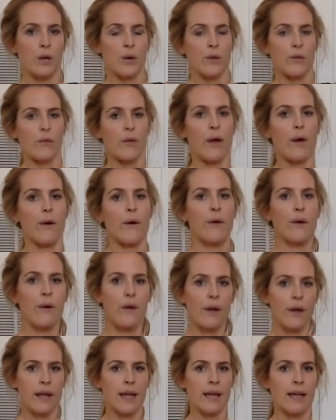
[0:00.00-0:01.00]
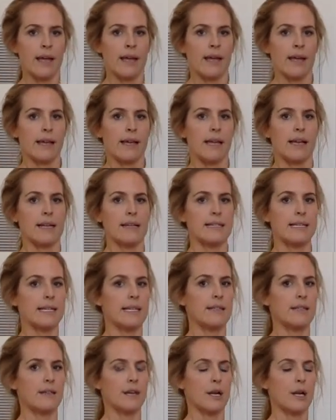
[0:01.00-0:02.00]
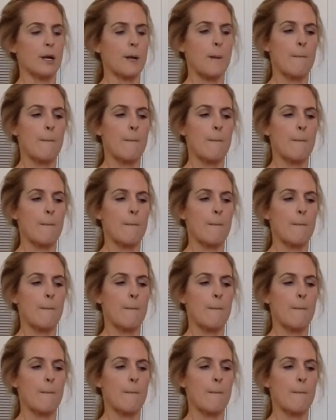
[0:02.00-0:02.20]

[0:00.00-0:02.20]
So, get in teaser.